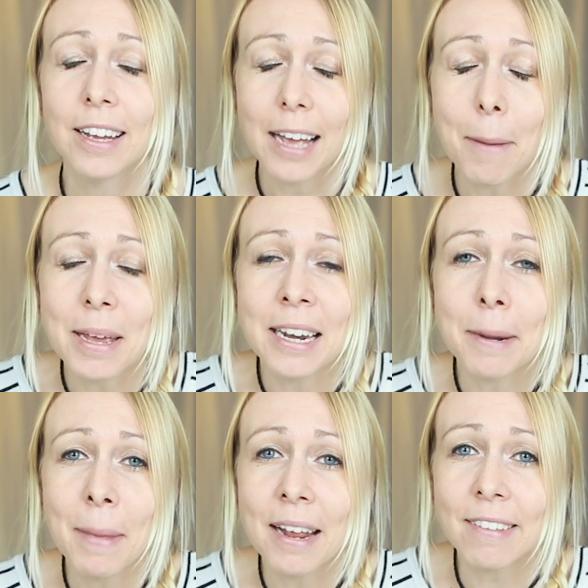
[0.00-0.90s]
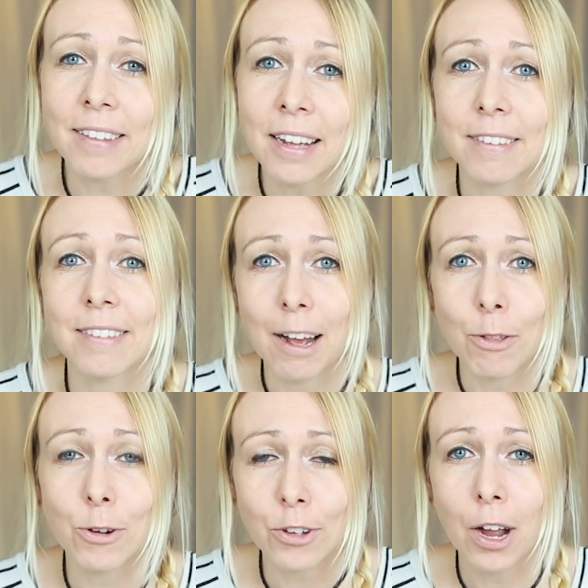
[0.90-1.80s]
I mean, it makes sense. Now
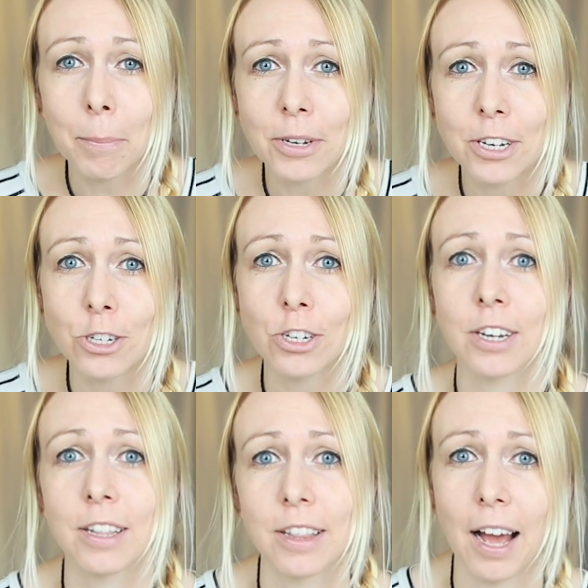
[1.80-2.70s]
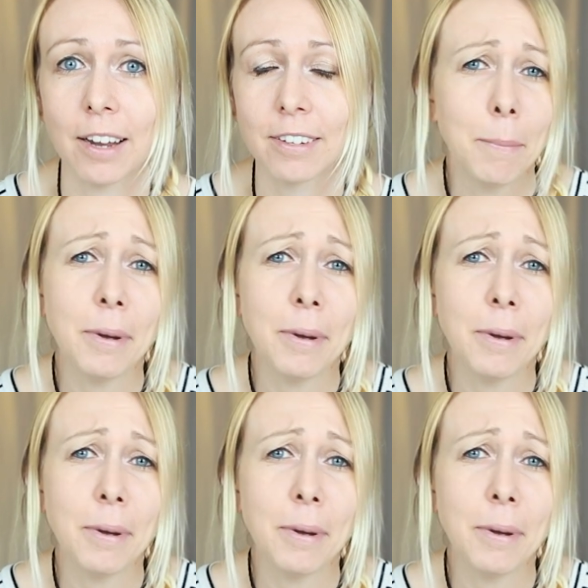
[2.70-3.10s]
there's competition in that.